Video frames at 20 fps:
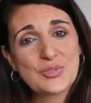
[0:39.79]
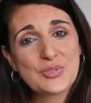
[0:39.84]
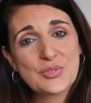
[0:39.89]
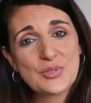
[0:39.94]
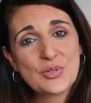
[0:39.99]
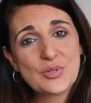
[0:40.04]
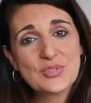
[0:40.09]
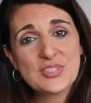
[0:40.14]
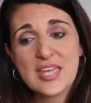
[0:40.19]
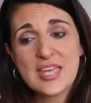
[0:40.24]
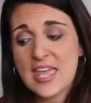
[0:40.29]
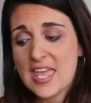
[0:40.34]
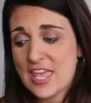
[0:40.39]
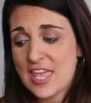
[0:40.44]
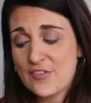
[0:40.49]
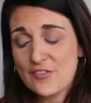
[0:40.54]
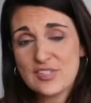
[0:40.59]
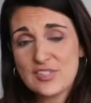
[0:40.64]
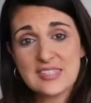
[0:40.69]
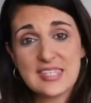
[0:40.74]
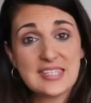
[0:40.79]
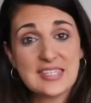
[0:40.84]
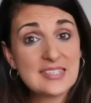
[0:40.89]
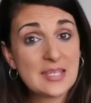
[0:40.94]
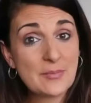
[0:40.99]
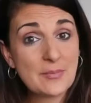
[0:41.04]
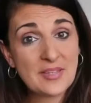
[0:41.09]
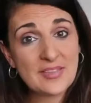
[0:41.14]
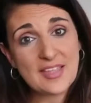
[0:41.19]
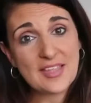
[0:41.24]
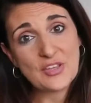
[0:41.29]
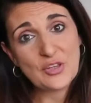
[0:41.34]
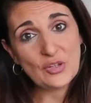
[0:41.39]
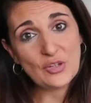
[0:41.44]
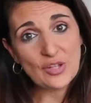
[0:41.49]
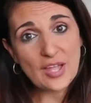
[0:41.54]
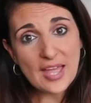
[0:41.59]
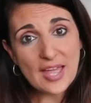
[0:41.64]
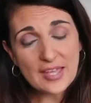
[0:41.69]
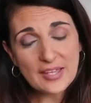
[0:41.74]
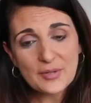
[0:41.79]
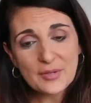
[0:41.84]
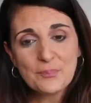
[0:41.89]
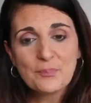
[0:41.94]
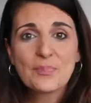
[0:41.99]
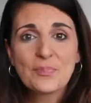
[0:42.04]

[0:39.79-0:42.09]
stores if you see something that you like.